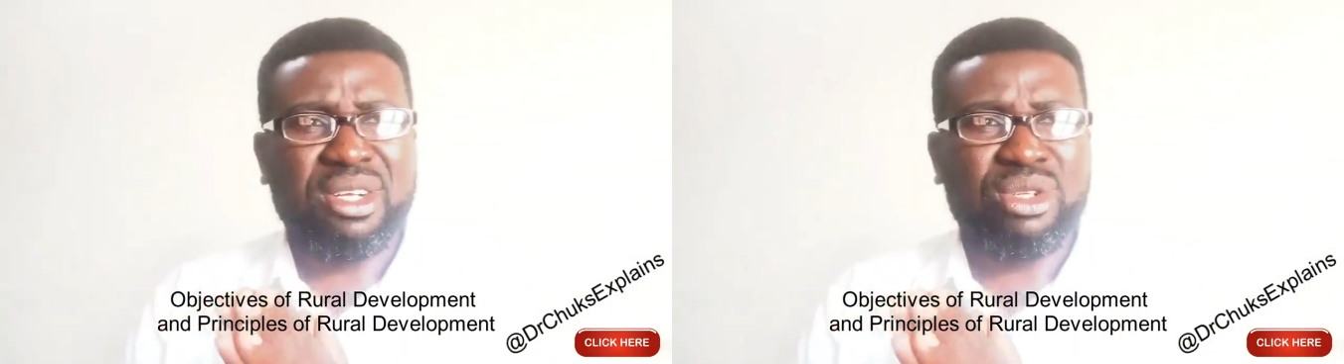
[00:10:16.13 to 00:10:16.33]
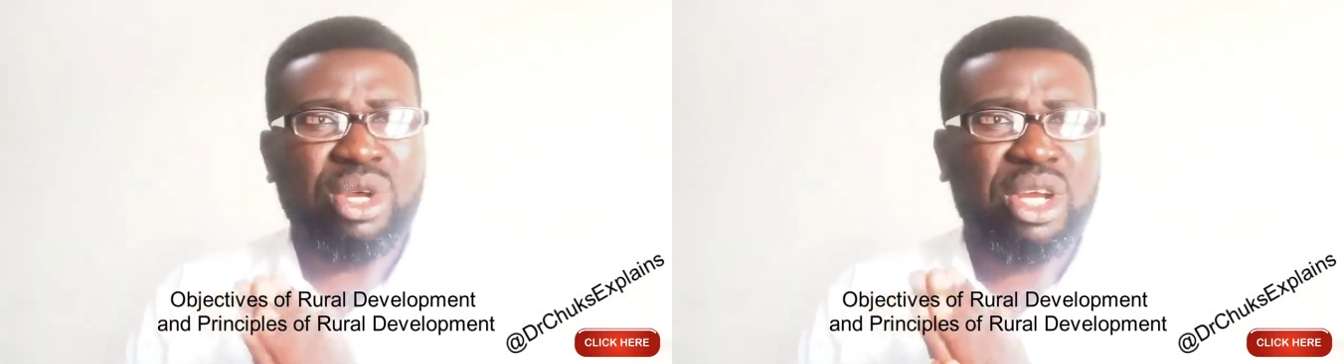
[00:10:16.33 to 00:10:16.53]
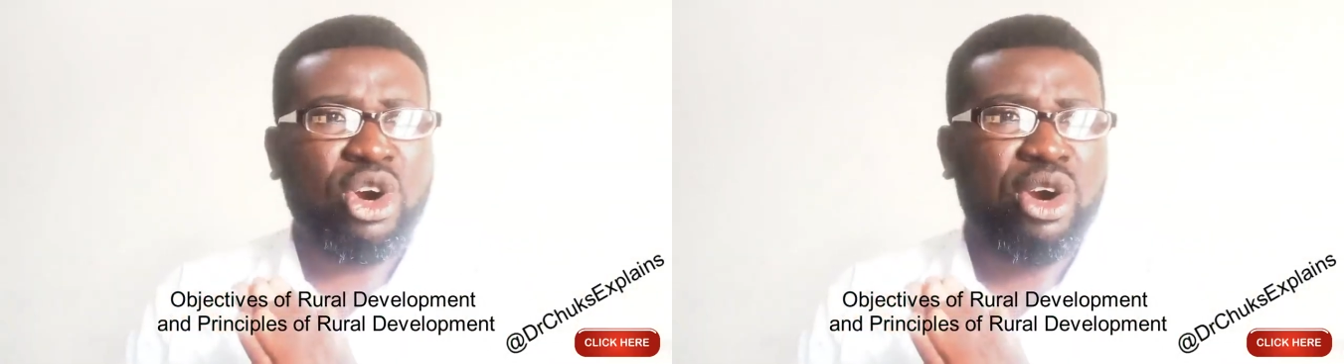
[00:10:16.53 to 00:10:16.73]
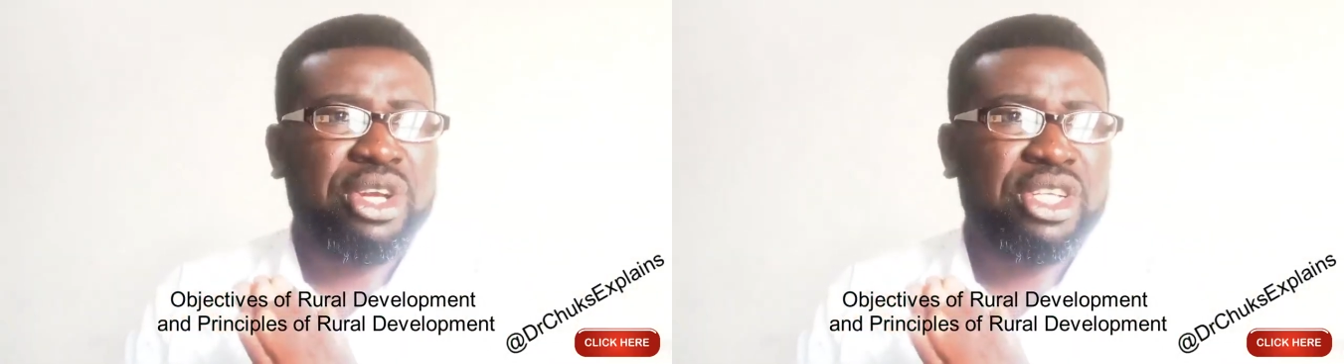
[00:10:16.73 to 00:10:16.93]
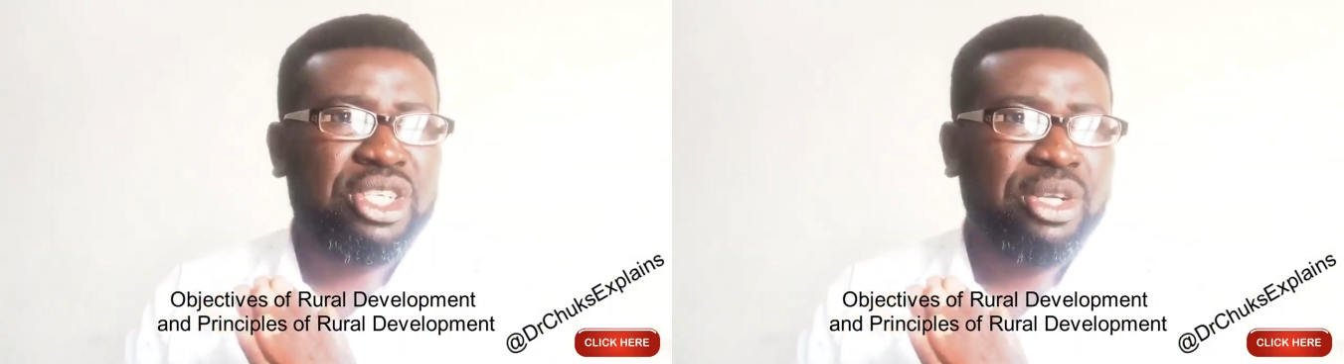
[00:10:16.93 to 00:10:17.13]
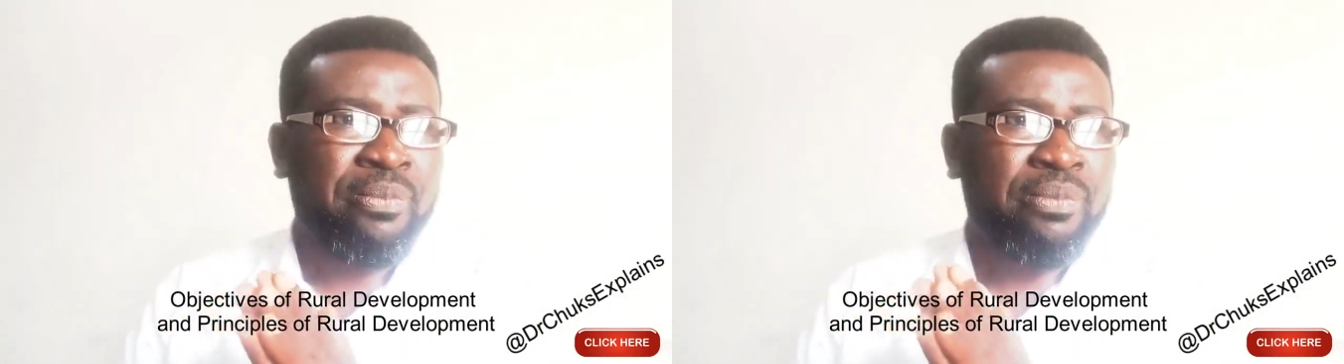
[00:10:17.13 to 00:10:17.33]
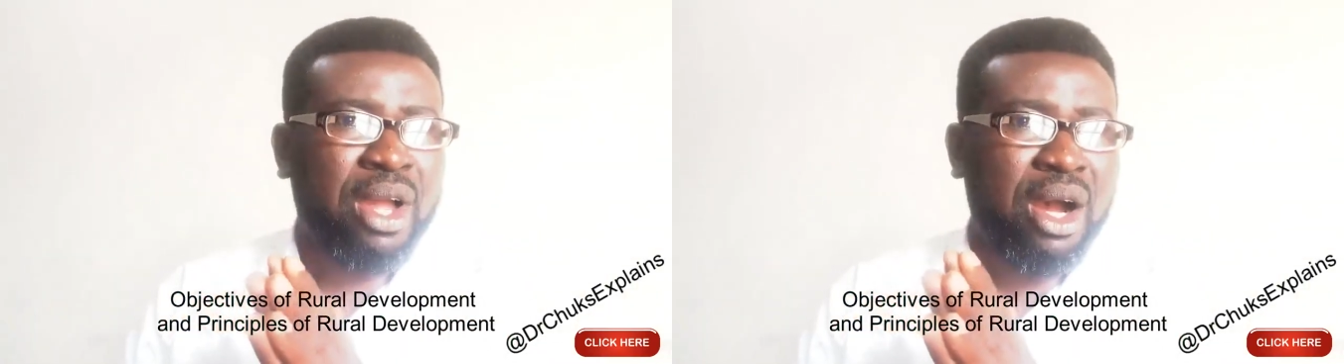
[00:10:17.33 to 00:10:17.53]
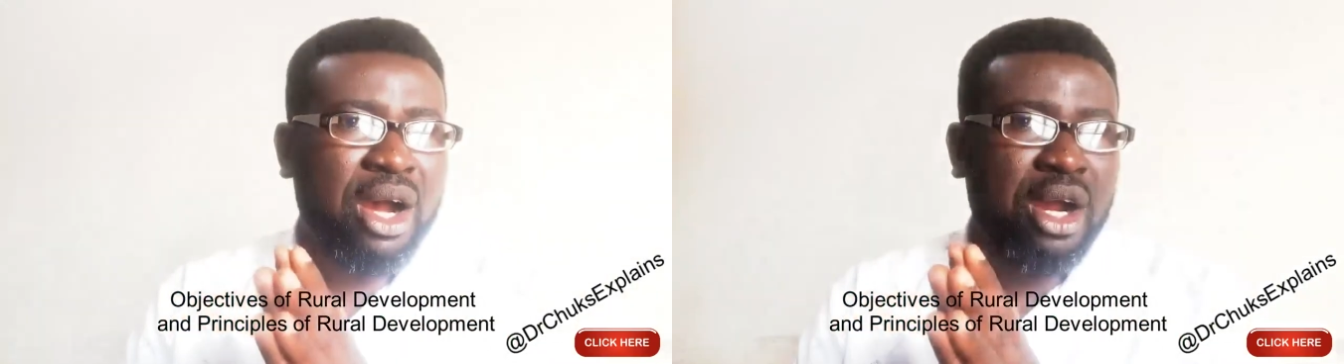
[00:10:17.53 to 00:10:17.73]
to encourage
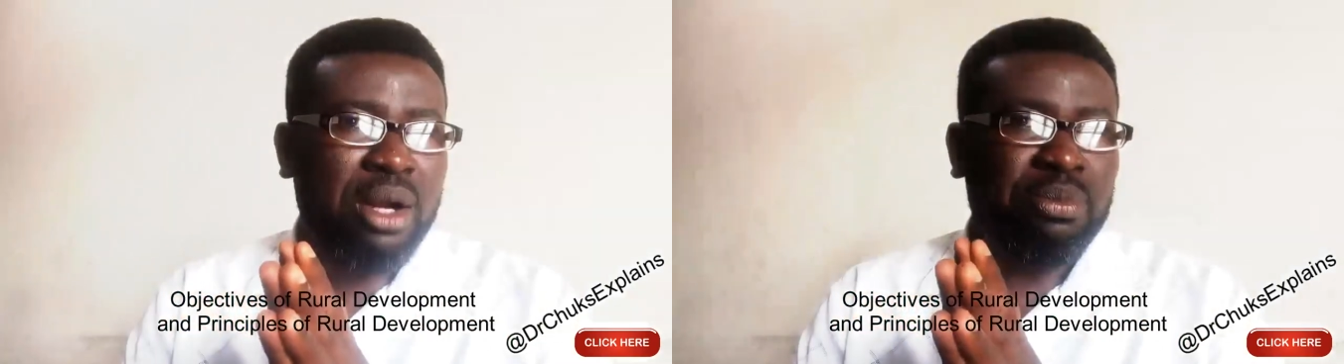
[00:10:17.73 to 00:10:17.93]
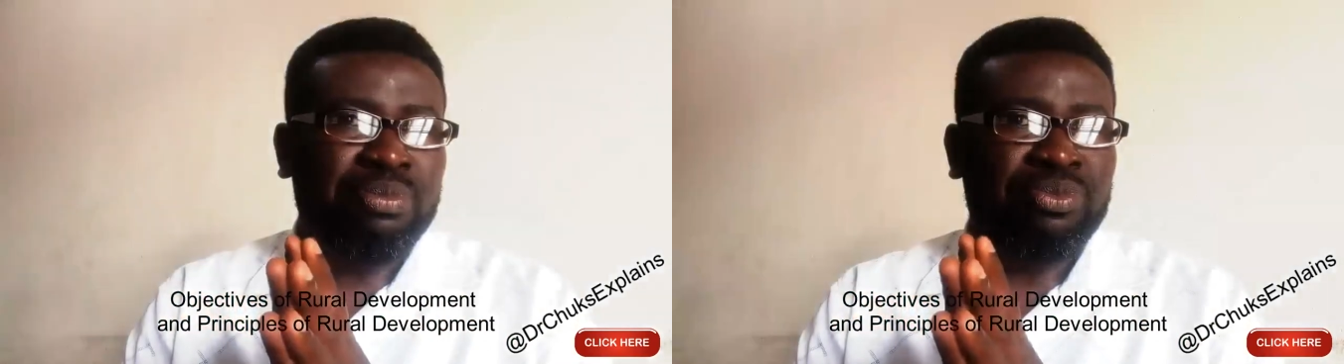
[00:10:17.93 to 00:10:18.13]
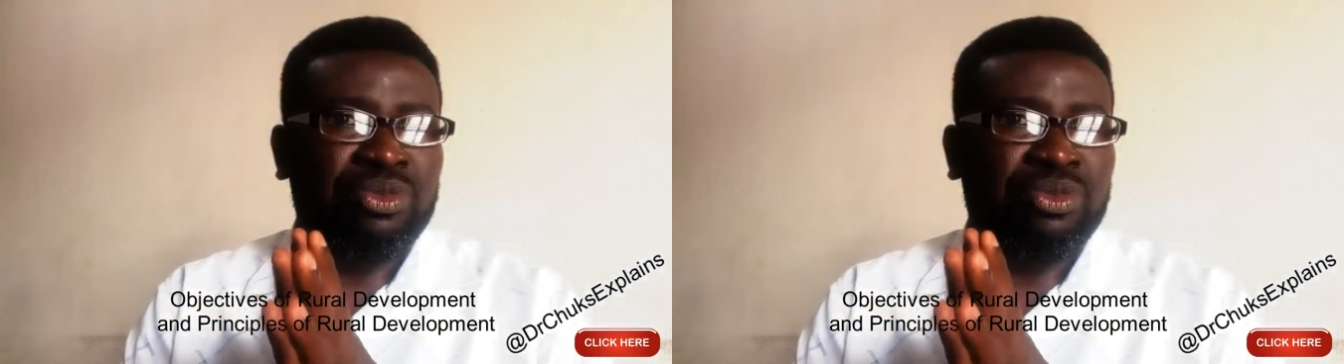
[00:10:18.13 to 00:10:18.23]
to